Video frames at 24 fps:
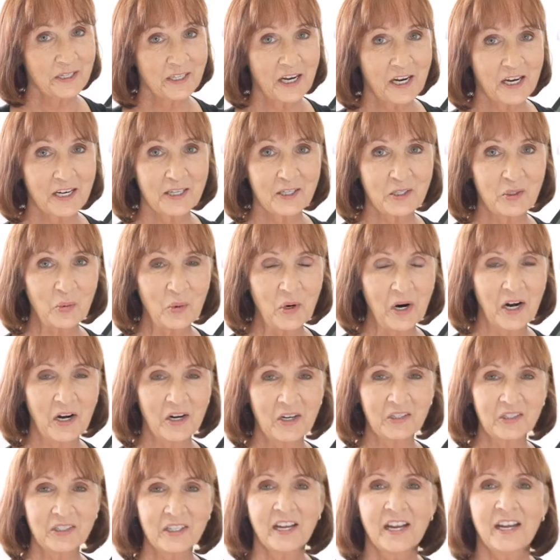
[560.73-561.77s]
side as
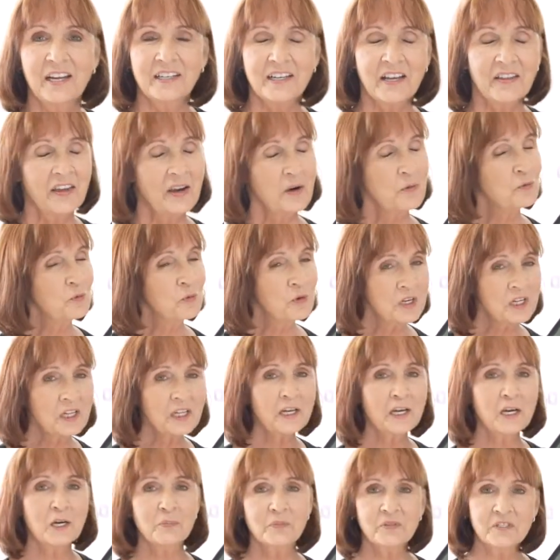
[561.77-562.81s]
well. Now that really
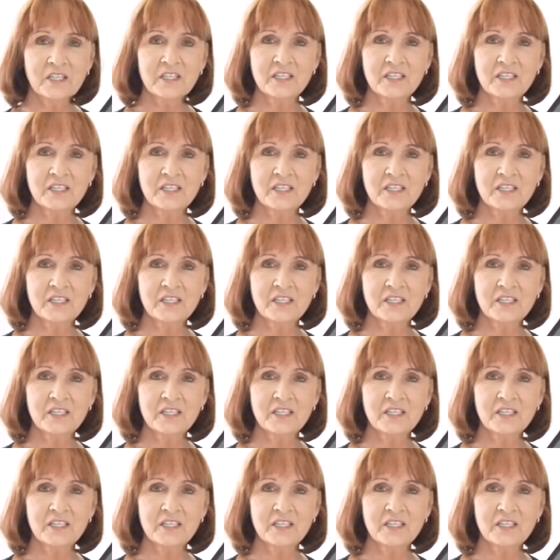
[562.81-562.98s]
helps to